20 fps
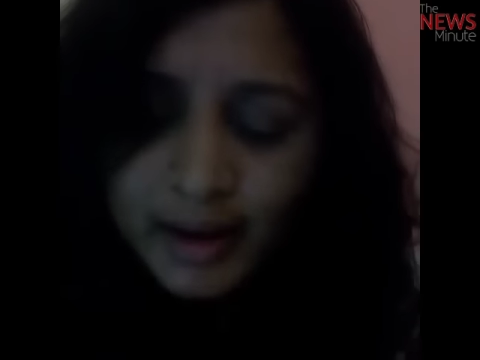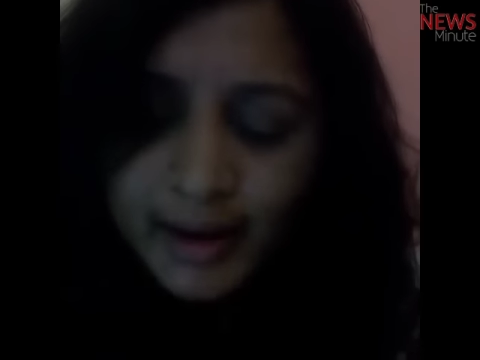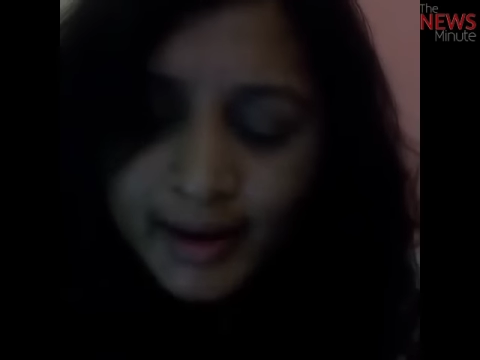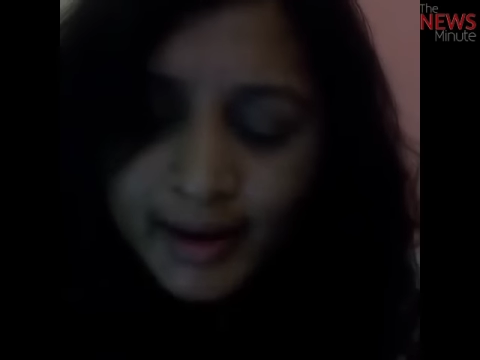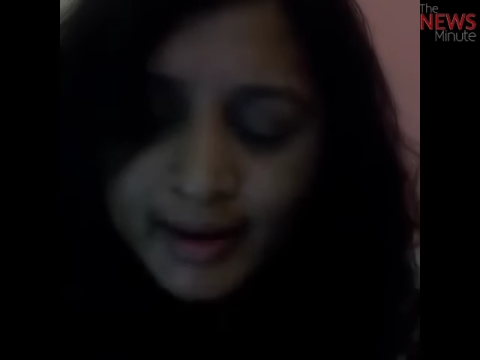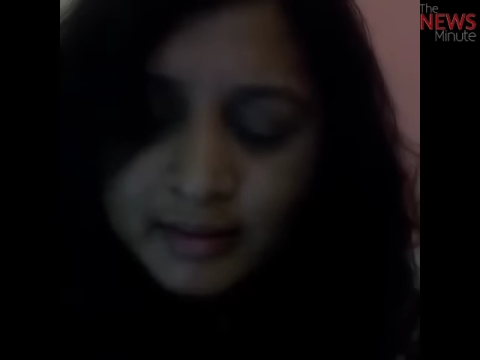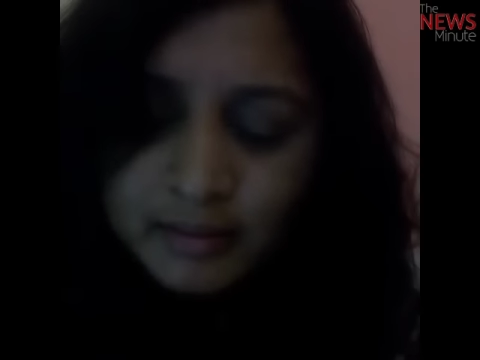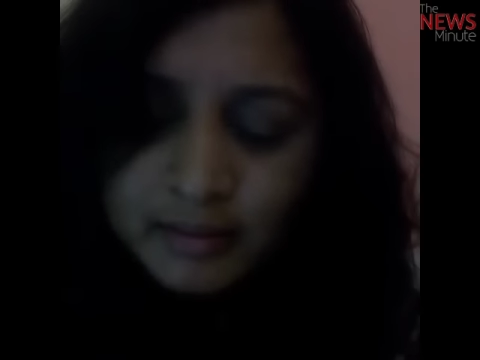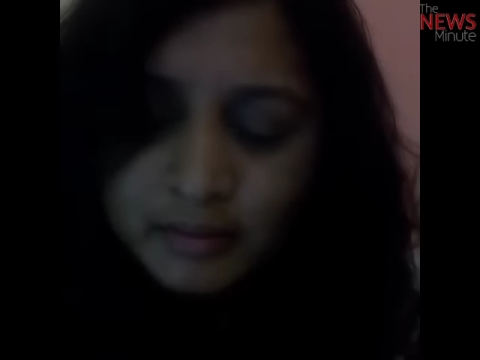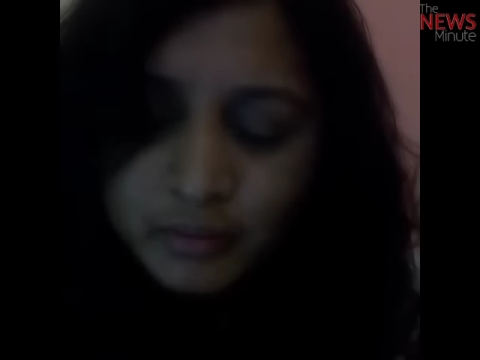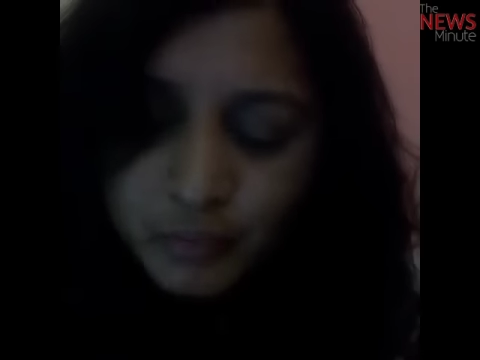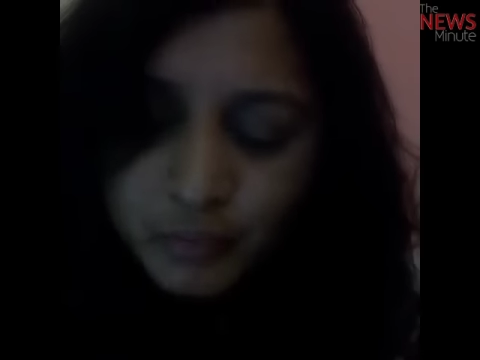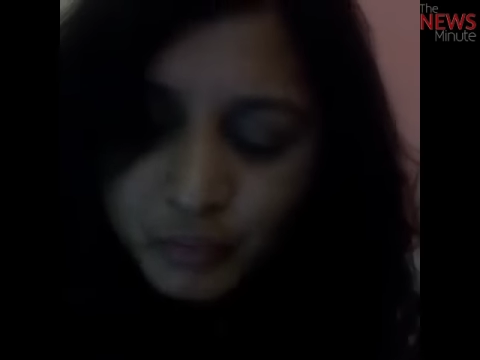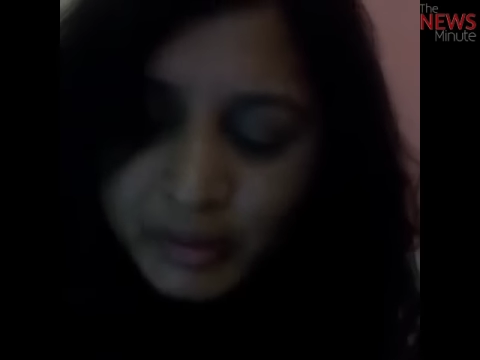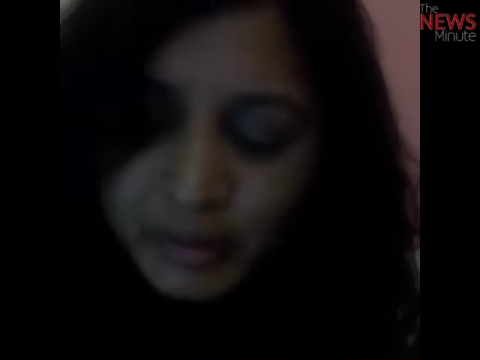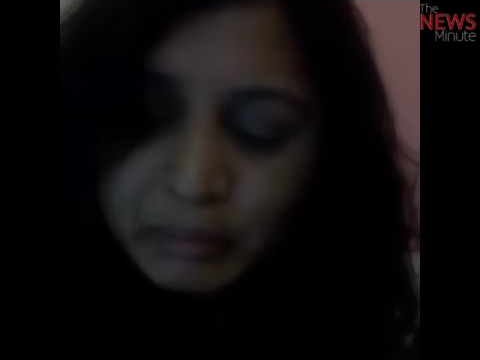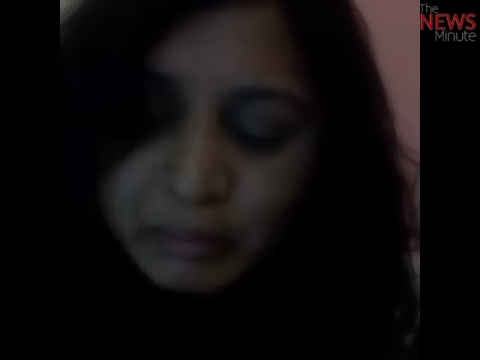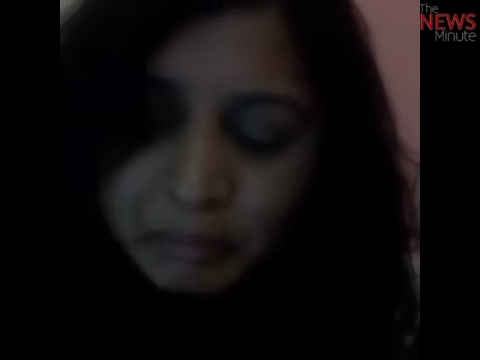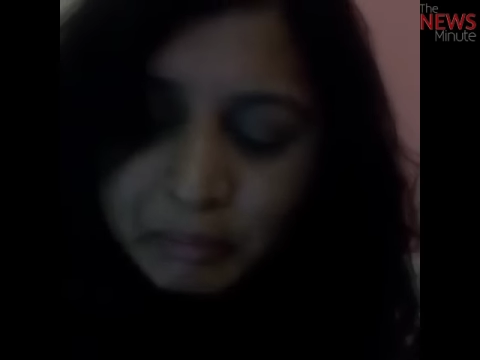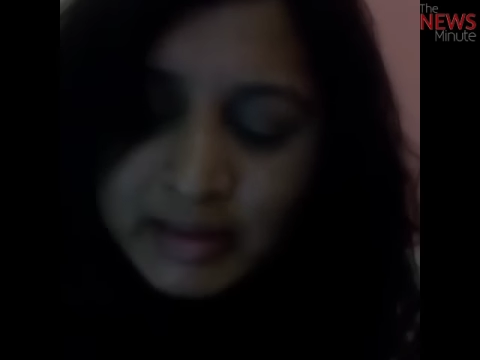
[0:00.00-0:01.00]
And
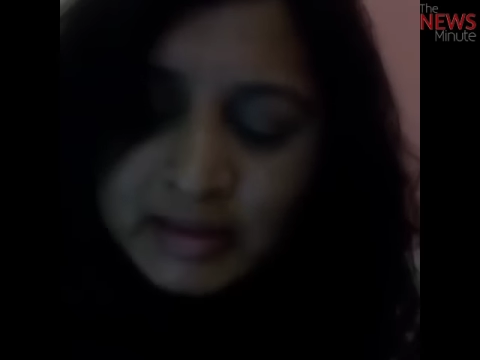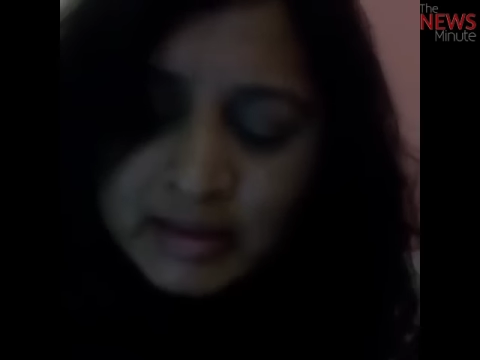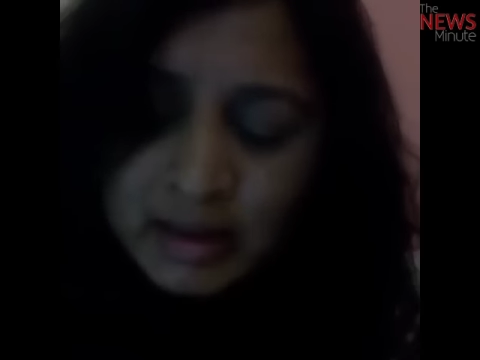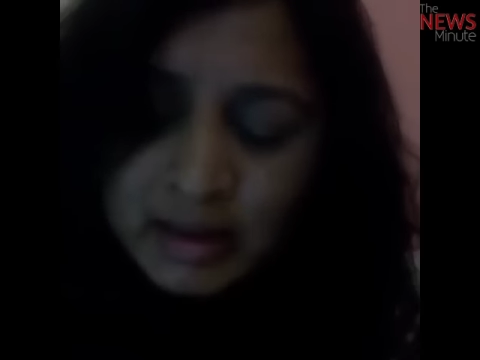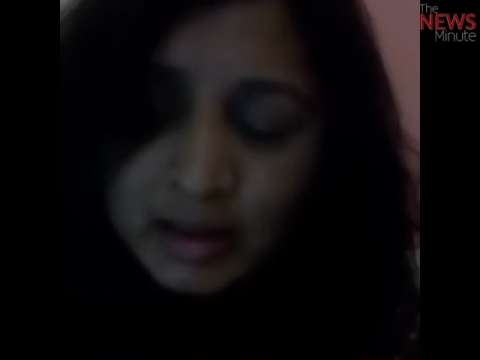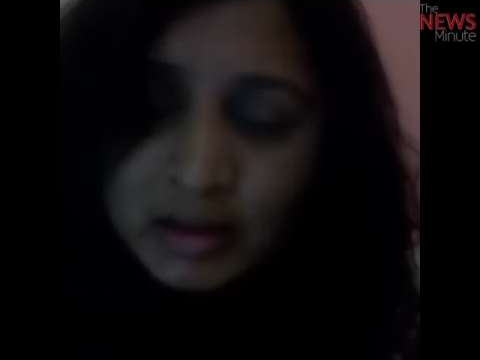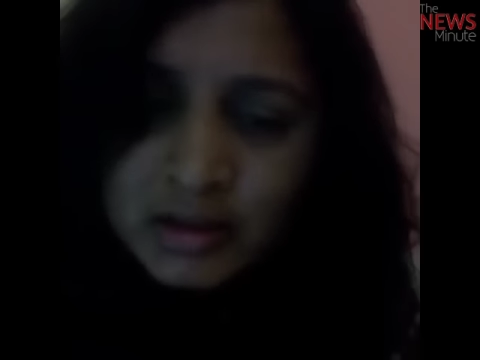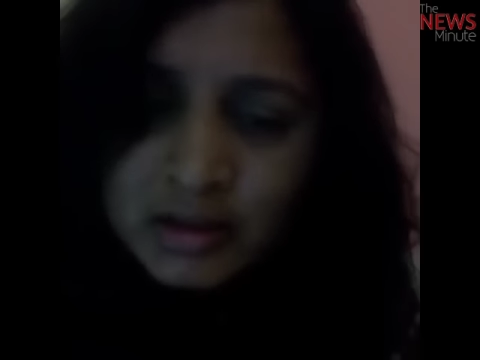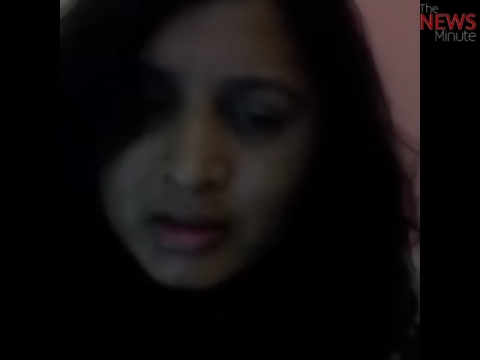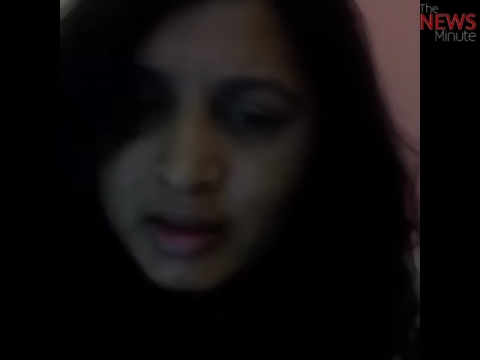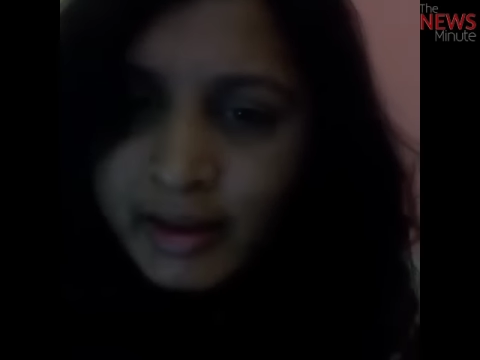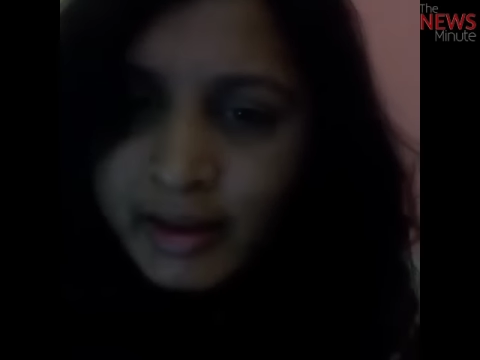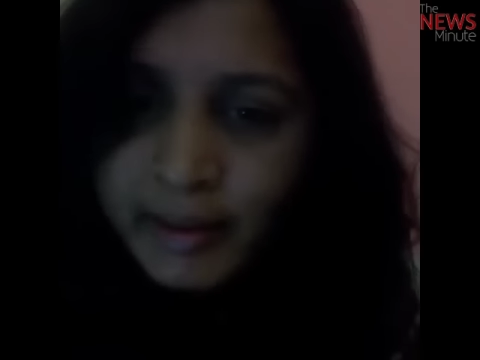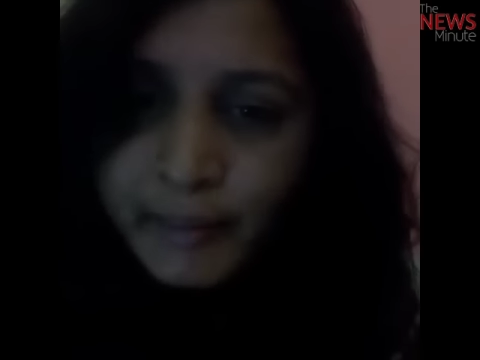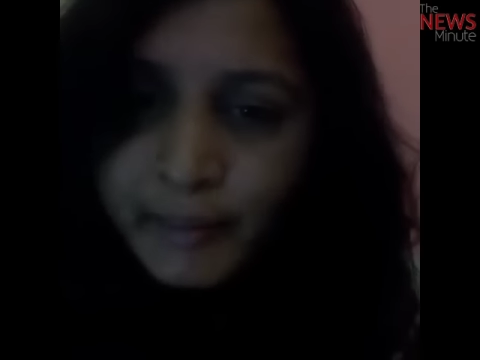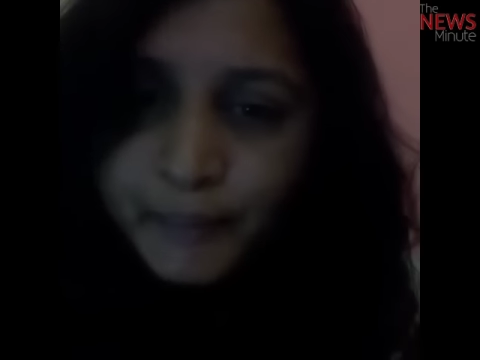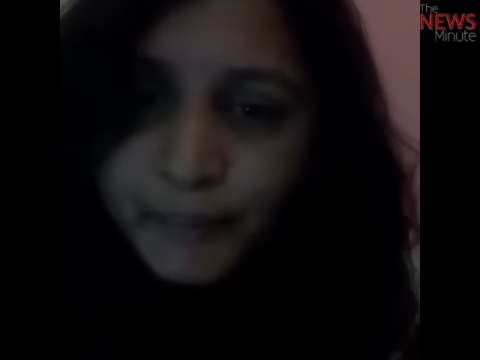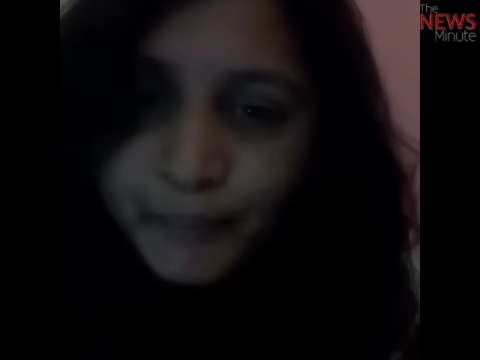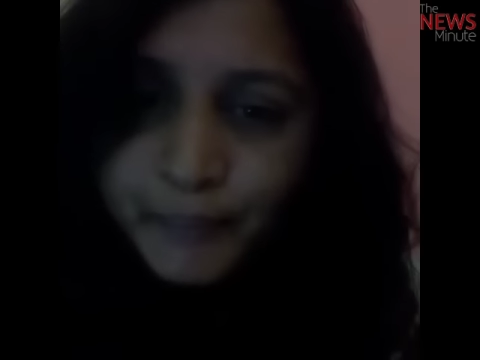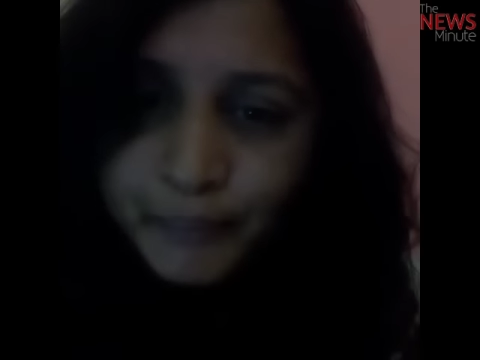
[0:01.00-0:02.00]
we'll miss
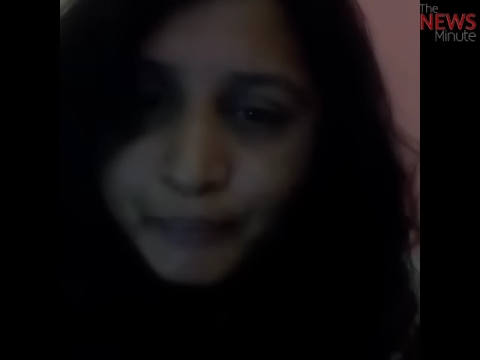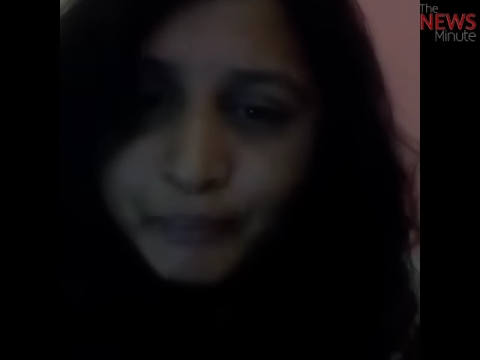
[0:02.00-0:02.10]
Akshay,